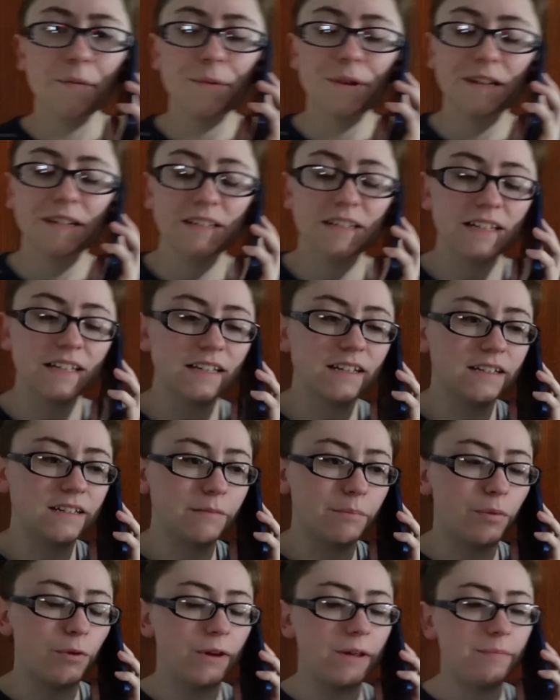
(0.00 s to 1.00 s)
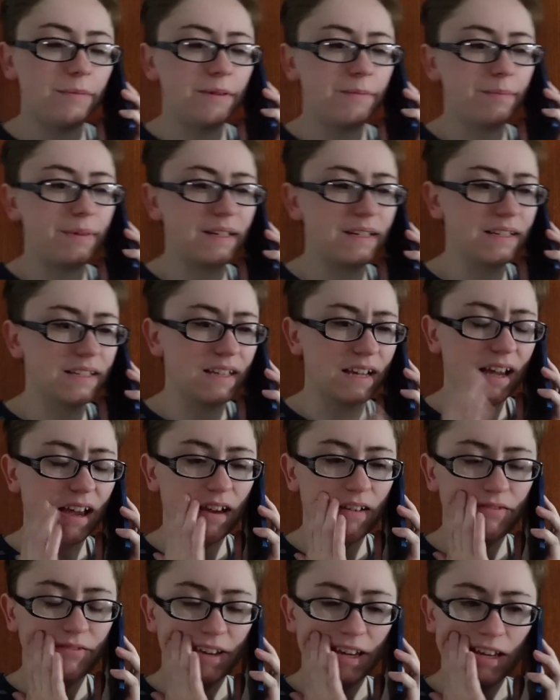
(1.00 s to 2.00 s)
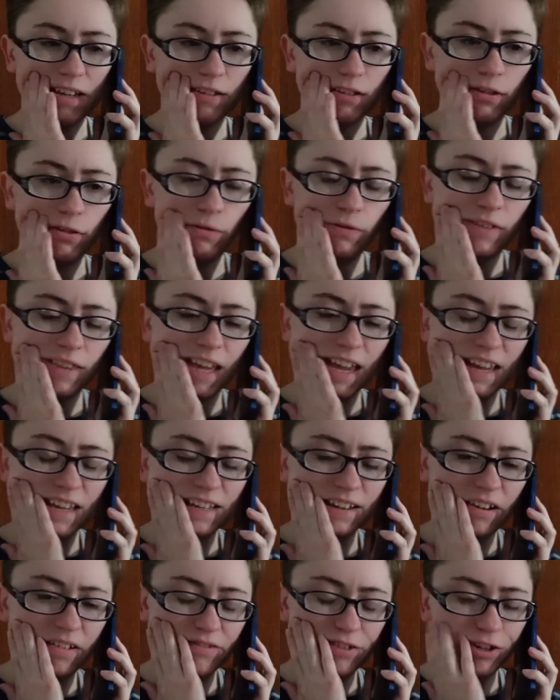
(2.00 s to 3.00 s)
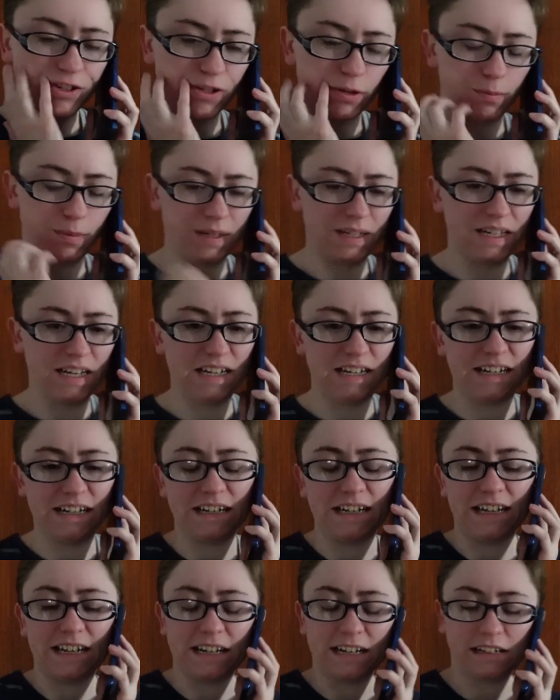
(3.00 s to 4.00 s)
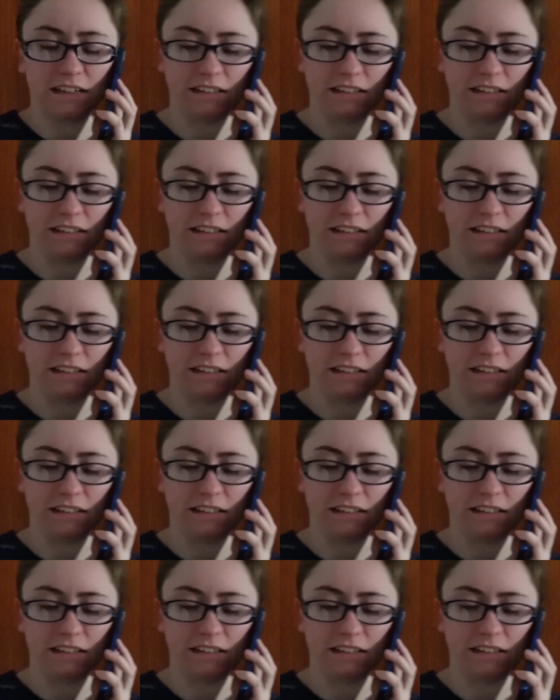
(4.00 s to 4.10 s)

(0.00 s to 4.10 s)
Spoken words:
wanted to get an appointment because I have a toothache and I've also been needing to get a